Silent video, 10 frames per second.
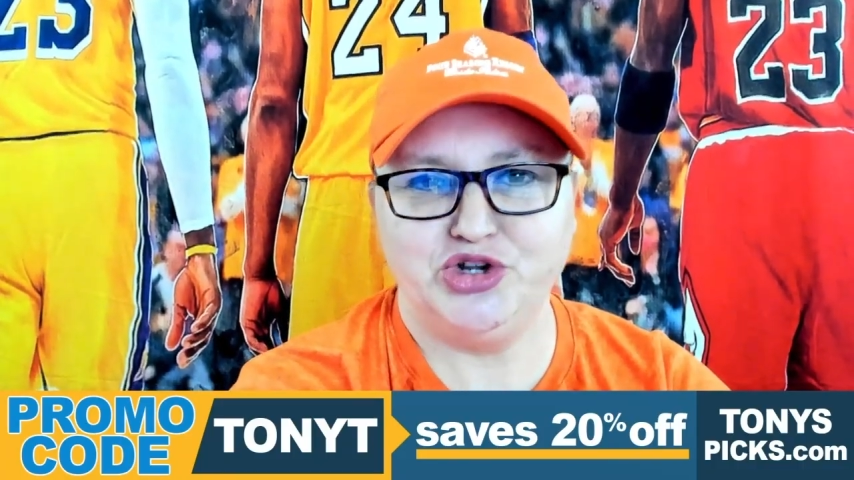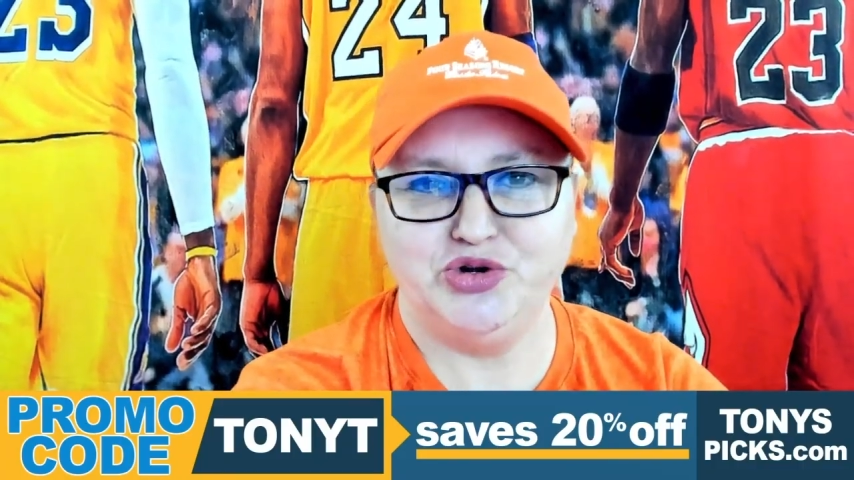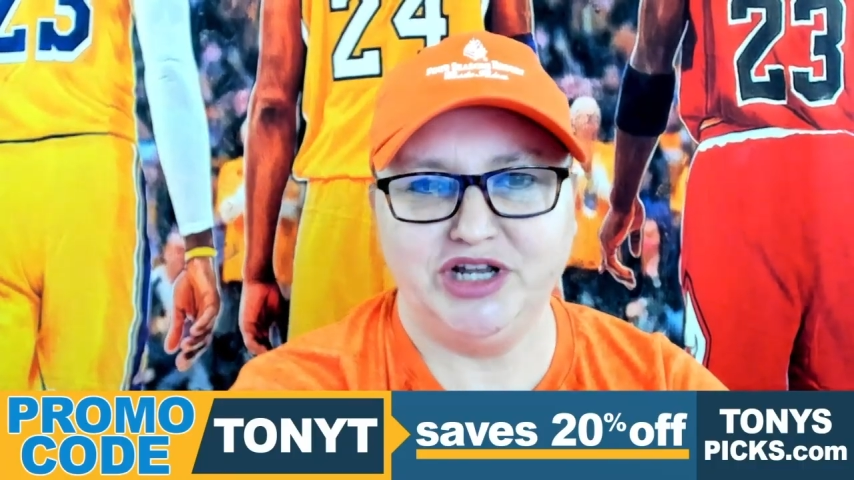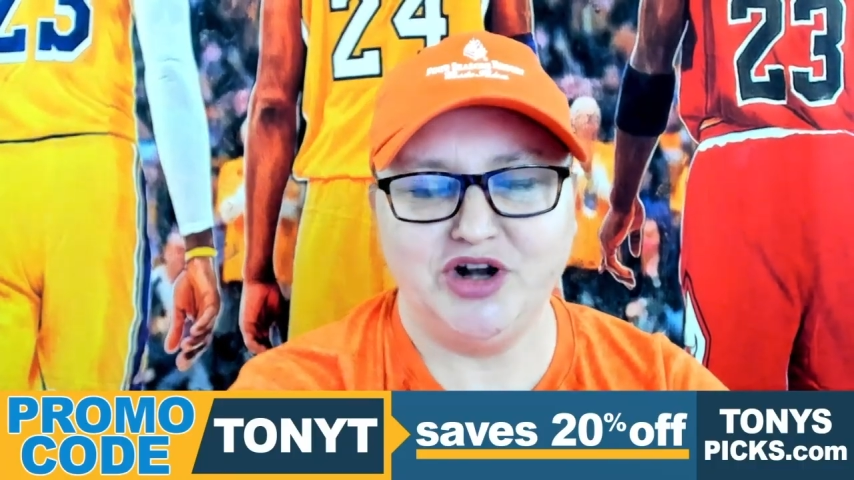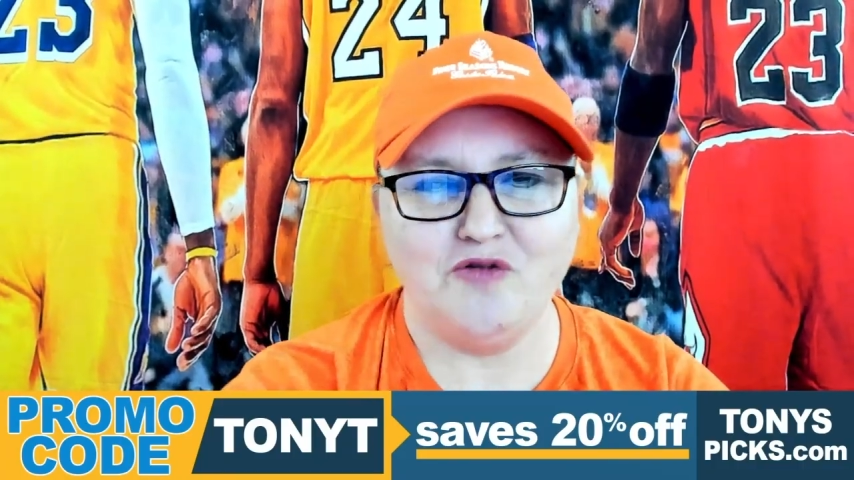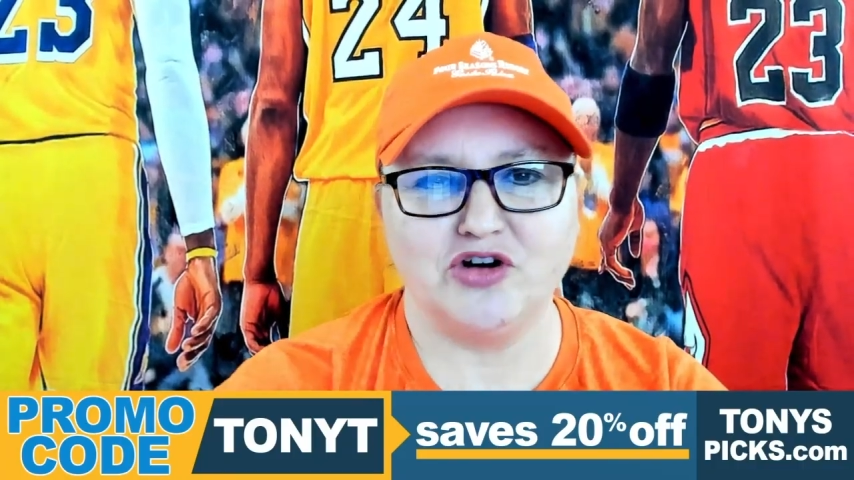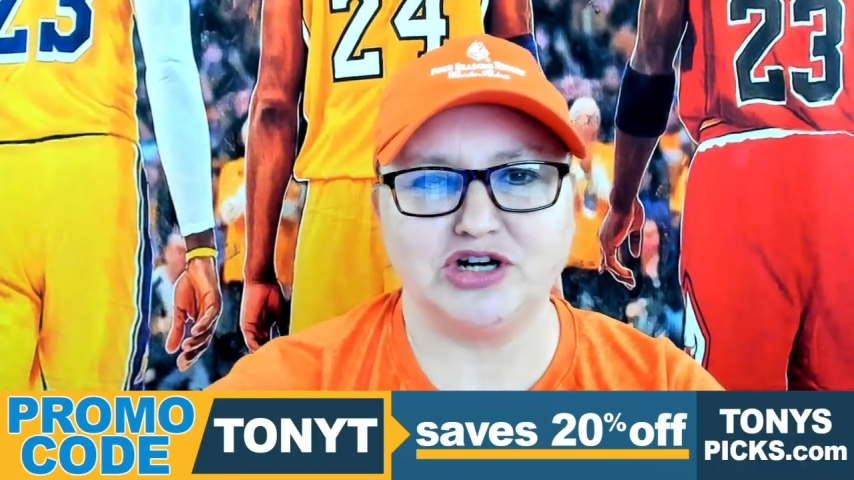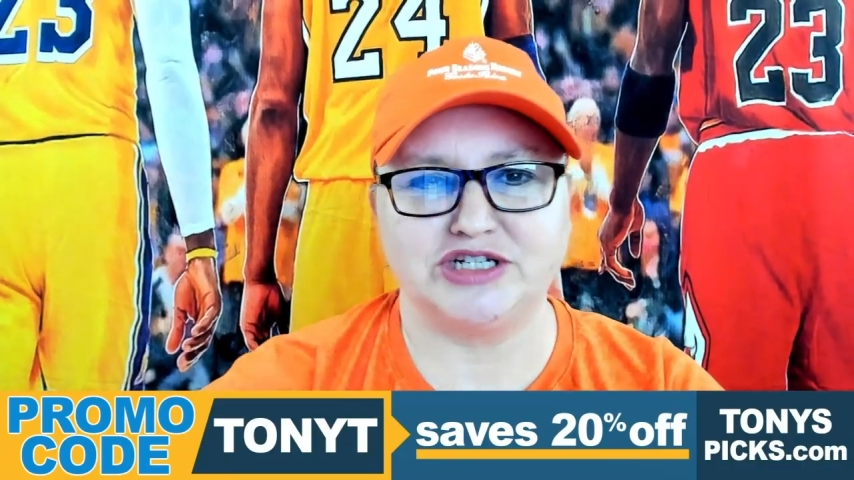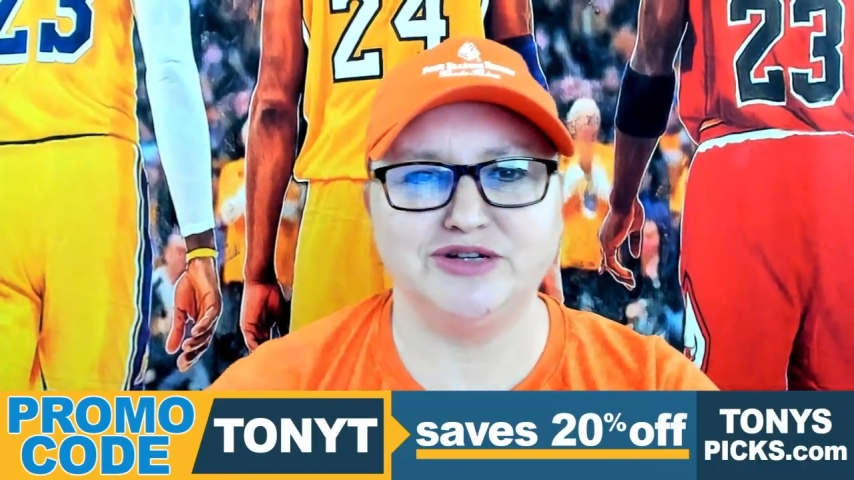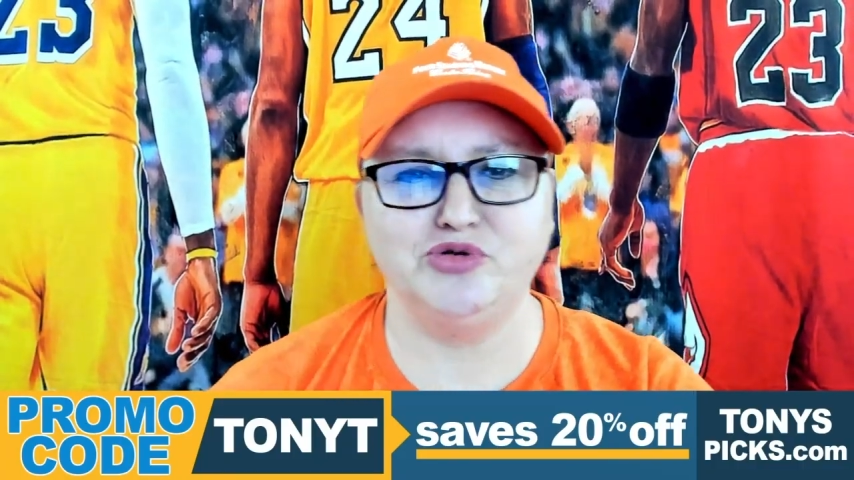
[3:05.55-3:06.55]
you get over
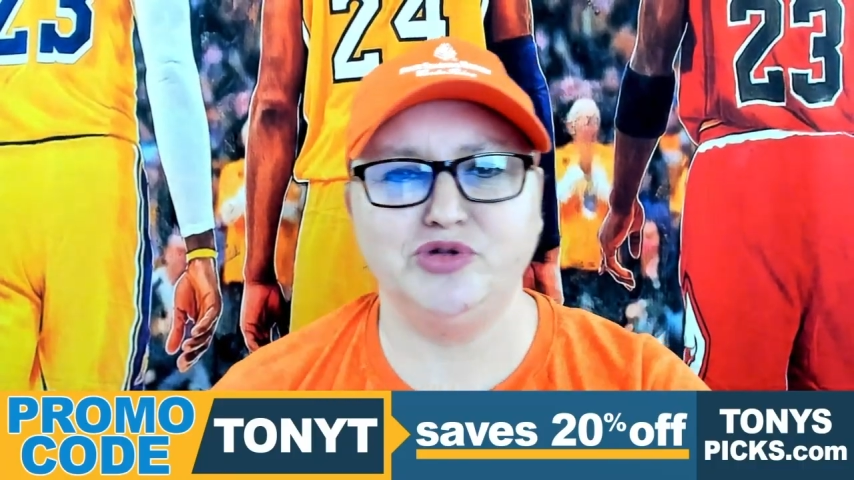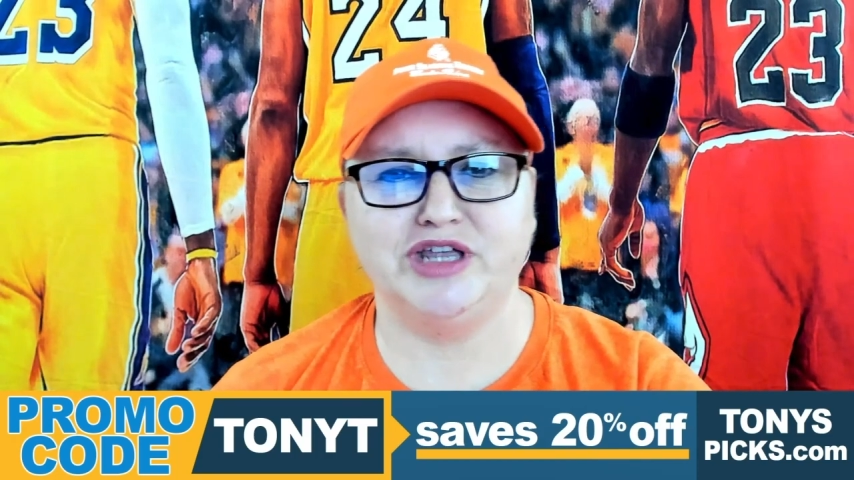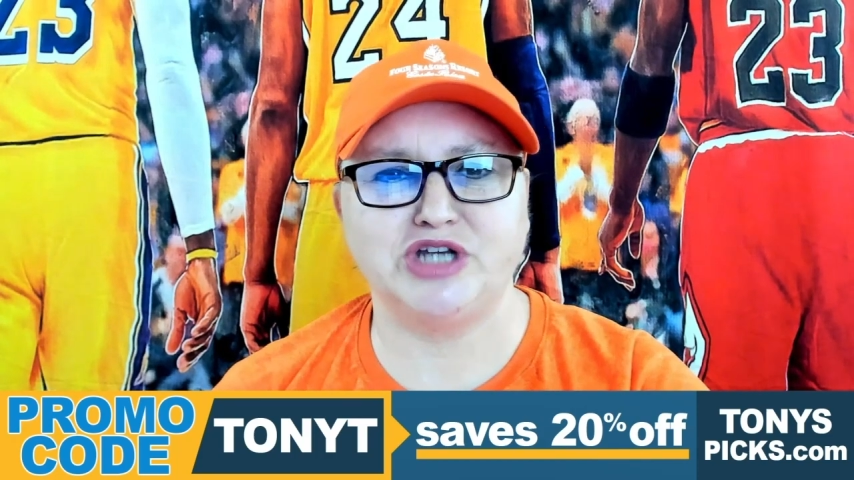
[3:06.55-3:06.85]
to the